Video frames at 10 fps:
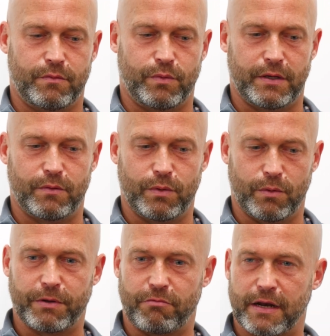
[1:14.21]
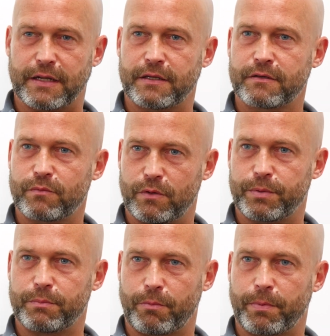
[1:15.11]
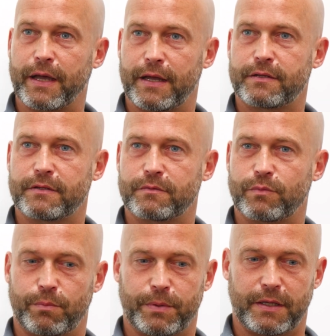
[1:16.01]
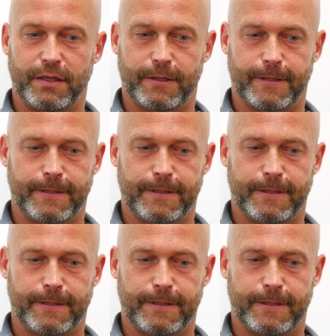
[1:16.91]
We'll be ready, we'll be prepared, and we'll be